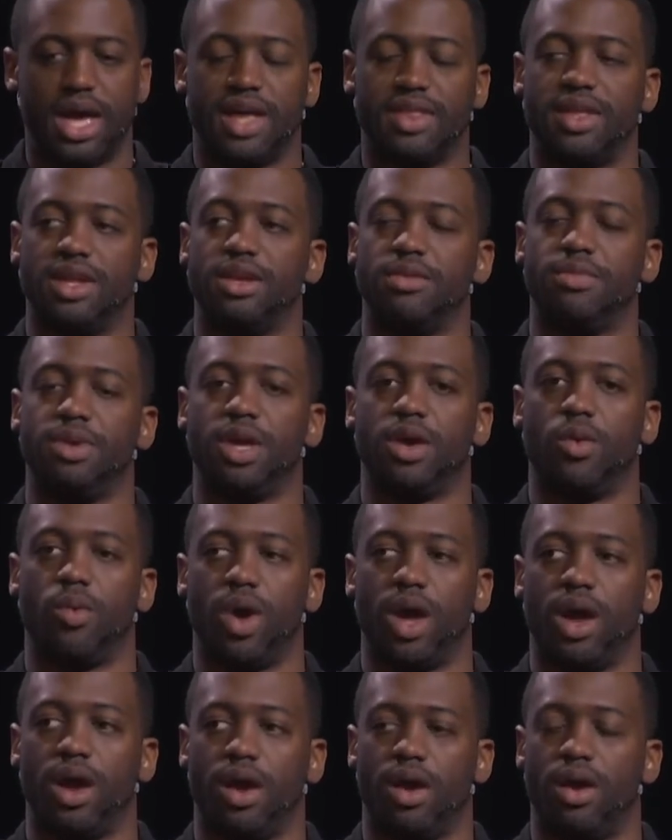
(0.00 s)
and then to be
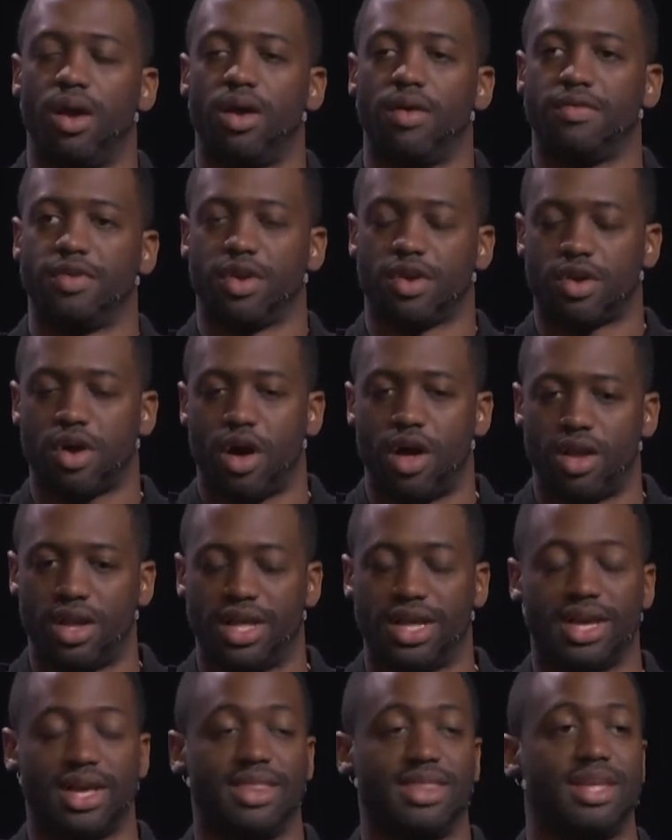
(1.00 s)
aware of your
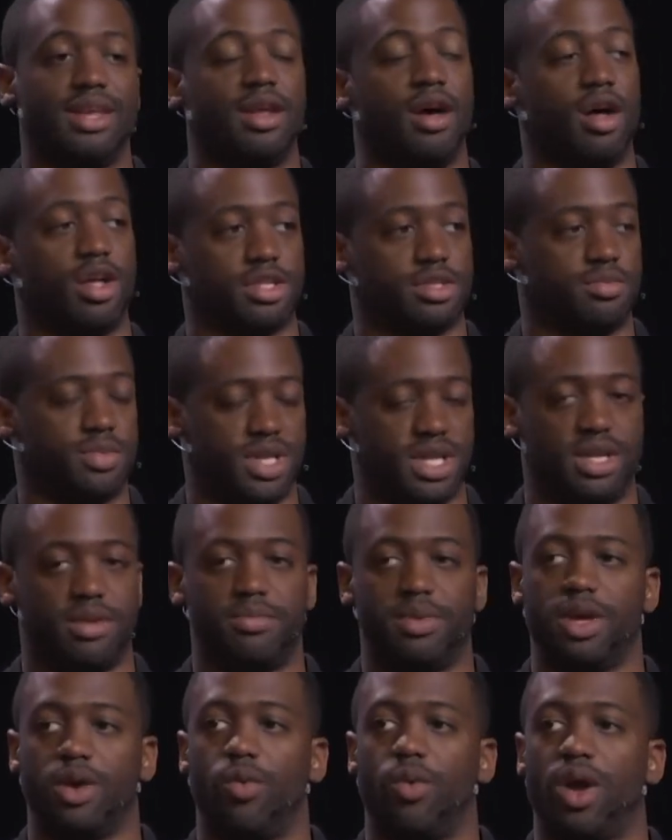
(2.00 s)
calling and then ultimately to
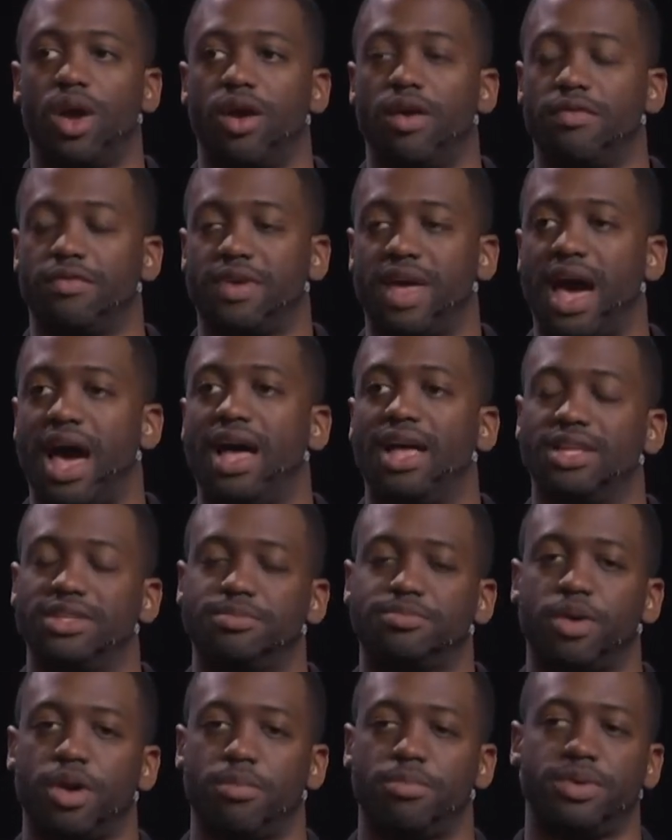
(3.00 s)
be aware of
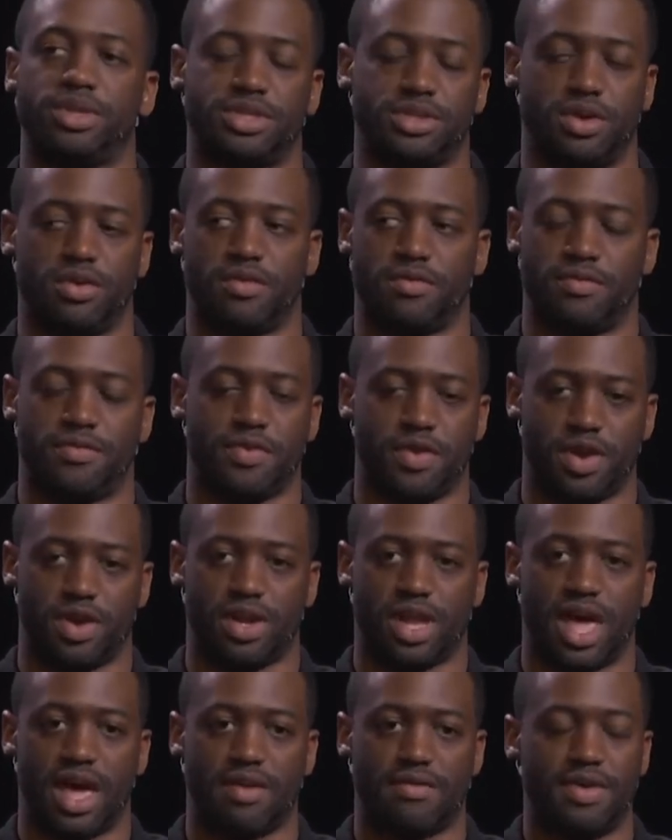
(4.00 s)
God's purpose of, for
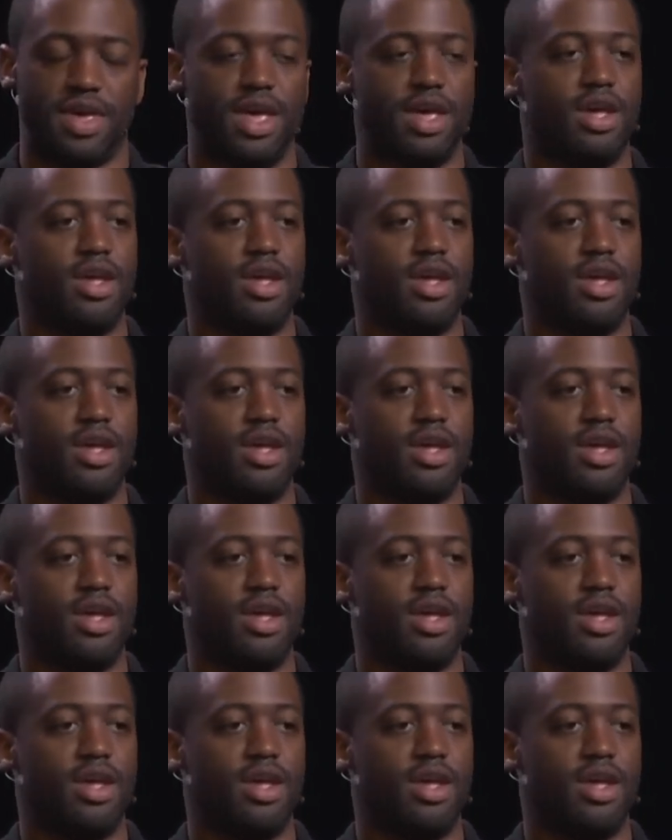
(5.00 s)
your life.